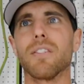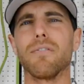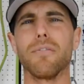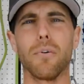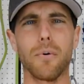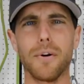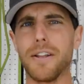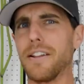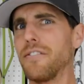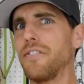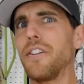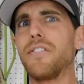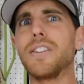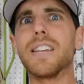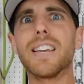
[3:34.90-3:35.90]
forty and
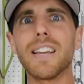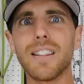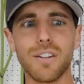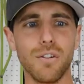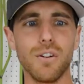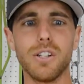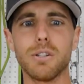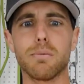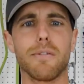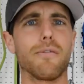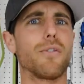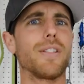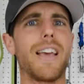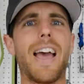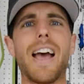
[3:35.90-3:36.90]
fifty kilonewtons
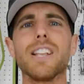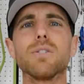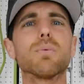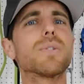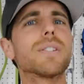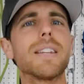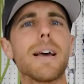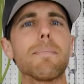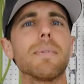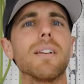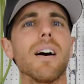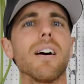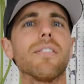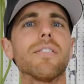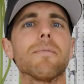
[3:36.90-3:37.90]
before the heads were
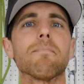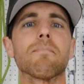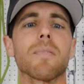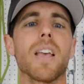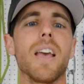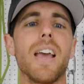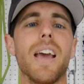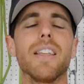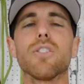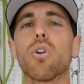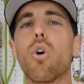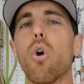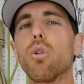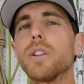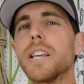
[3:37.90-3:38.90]
snapping off, and
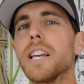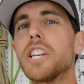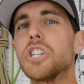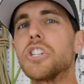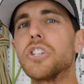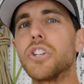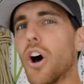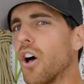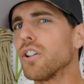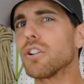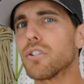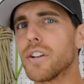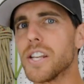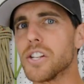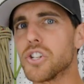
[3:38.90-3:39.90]
they're only a
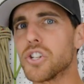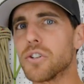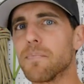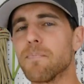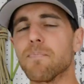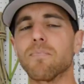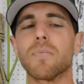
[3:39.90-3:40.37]
dollar each.